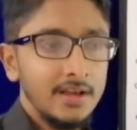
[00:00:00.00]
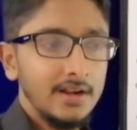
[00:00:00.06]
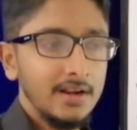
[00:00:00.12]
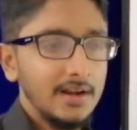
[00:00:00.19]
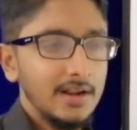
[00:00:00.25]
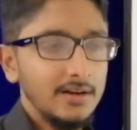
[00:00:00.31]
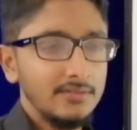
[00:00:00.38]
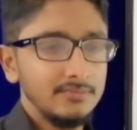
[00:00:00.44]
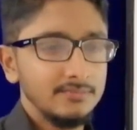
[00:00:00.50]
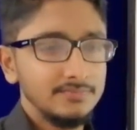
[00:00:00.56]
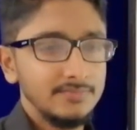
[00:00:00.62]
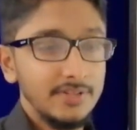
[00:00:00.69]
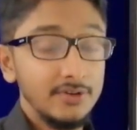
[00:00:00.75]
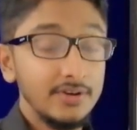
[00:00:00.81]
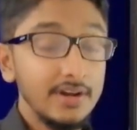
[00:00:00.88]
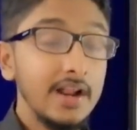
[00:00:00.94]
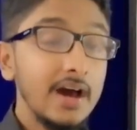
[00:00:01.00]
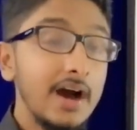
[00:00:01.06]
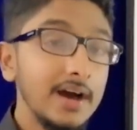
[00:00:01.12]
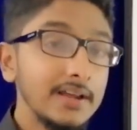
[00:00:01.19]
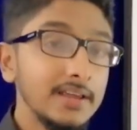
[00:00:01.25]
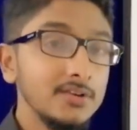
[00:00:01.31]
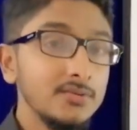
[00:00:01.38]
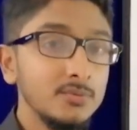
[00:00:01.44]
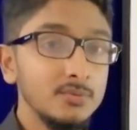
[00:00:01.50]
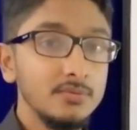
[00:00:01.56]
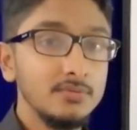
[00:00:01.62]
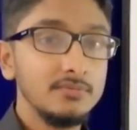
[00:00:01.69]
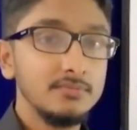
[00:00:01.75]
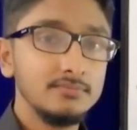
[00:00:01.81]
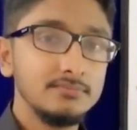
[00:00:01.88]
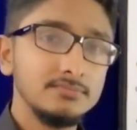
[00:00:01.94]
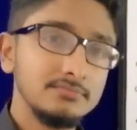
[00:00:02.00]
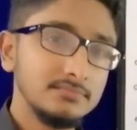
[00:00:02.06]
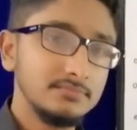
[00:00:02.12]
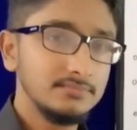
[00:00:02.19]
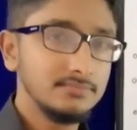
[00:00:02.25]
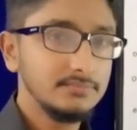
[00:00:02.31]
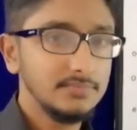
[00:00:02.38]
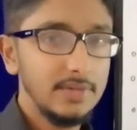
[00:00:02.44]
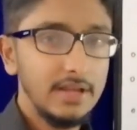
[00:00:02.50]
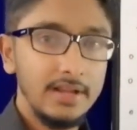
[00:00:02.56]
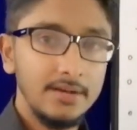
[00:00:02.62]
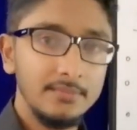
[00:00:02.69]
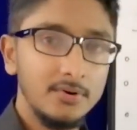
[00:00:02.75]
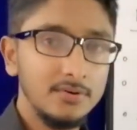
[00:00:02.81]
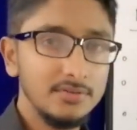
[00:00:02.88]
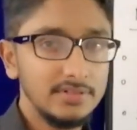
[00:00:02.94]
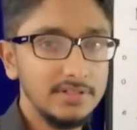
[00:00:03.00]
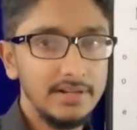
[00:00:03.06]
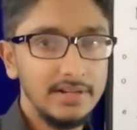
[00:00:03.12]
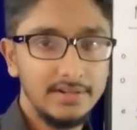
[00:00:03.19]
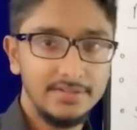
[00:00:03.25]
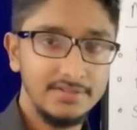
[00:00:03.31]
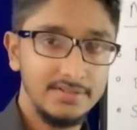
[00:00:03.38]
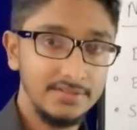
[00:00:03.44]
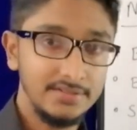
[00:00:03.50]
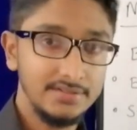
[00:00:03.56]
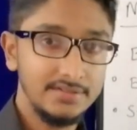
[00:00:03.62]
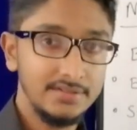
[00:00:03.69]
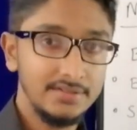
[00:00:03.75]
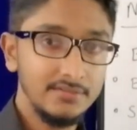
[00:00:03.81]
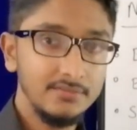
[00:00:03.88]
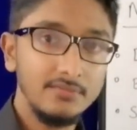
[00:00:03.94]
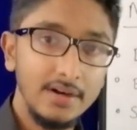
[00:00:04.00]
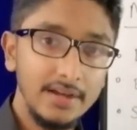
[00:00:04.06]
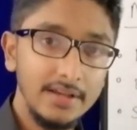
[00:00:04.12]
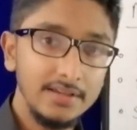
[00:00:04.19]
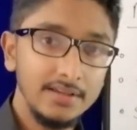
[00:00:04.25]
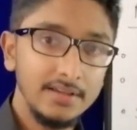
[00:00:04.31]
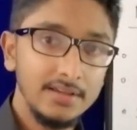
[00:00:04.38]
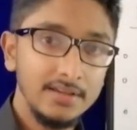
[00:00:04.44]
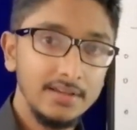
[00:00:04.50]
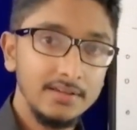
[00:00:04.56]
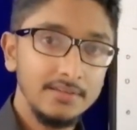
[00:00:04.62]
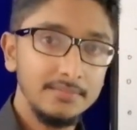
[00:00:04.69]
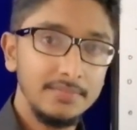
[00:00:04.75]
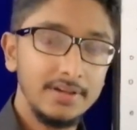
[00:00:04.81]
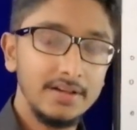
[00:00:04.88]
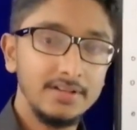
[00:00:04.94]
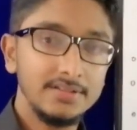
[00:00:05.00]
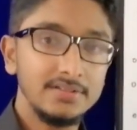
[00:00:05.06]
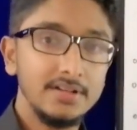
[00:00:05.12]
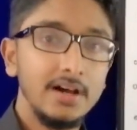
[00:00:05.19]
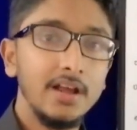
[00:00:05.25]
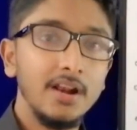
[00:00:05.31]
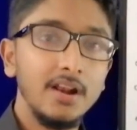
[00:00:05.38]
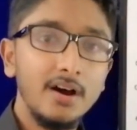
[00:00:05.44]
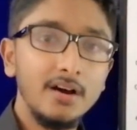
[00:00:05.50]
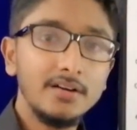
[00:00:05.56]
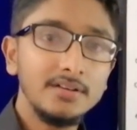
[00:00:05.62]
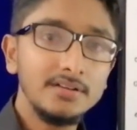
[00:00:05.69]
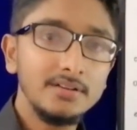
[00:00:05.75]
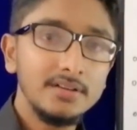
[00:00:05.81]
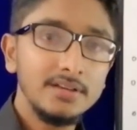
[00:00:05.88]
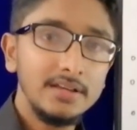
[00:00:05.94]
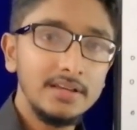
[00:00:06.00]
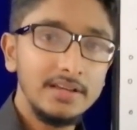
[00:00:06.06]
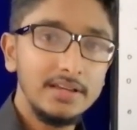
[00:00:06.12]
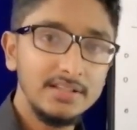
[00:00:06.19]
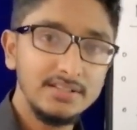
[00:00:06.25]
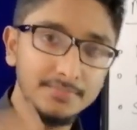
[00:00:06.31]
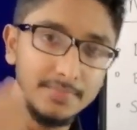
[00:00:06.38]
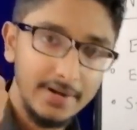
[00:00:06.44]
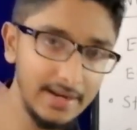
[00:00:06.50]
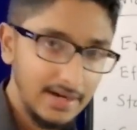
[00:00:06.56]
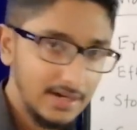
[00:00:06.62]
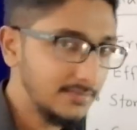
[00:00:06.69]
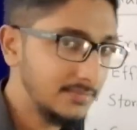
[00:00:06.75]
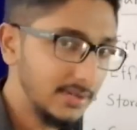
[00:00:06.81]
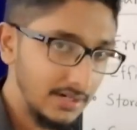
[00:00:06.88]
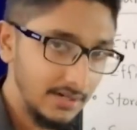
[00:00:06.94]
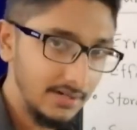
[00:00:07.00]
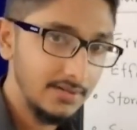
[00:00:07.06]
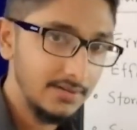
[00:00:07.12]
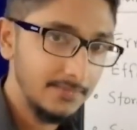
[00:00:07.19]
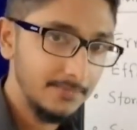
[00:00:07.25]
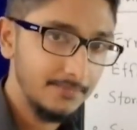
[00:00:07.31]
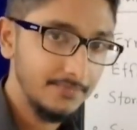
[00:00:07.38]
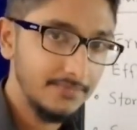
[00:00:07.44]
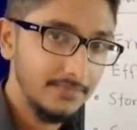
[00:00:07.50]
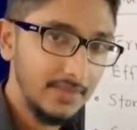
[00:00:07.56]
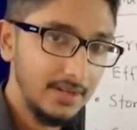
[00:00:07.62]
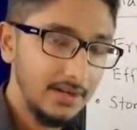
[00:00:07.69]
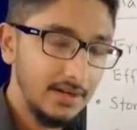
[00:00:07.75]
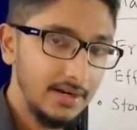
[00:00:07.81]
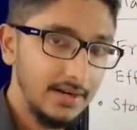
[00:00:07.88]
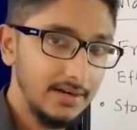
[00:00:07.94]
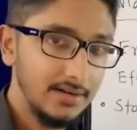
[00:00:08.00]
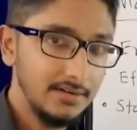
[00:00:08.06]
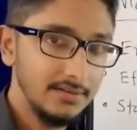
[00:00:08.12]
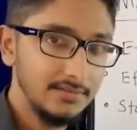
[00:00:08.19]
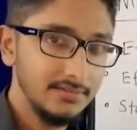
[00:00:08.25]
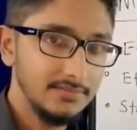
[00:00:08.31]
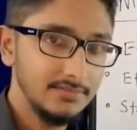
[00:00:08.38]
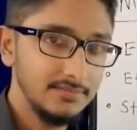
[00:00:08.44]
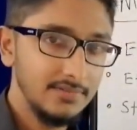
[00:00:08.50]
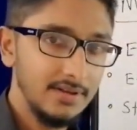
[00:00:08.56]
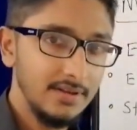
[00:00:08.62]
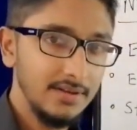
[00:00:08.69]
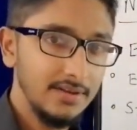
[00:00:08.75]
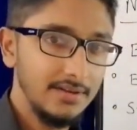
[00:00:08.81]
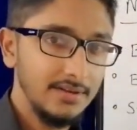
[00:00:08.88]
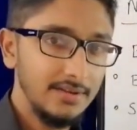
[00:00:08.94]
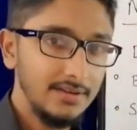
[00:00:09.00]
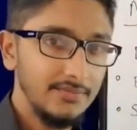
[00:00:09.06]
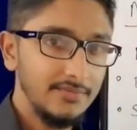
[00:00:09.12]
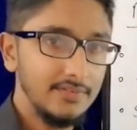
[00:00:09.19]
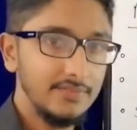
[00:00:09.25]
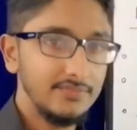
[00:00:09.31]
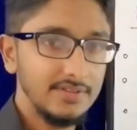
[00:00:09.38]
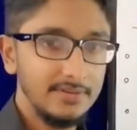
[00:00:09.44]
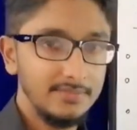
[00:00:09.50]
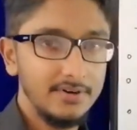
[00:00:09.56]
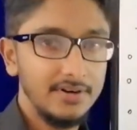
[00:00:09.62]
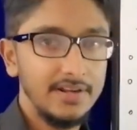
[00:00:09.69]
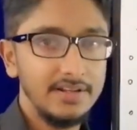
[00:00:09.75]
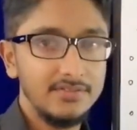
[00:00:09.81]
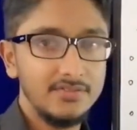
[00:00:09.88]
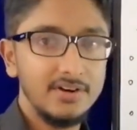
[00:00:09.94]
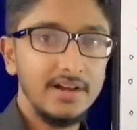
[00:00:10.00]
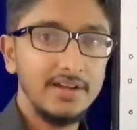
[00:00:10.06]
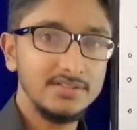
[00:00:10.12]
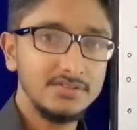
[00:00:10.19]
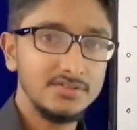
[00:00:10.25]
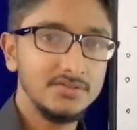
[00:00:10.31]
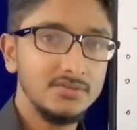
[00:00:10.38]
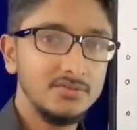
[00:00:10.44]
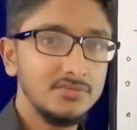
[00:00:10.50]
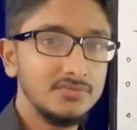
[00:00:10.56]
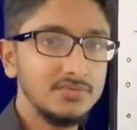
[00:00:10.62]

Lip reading: Now you can argue in both directions. Why? Because a lock is breakable, right? If somebody tries to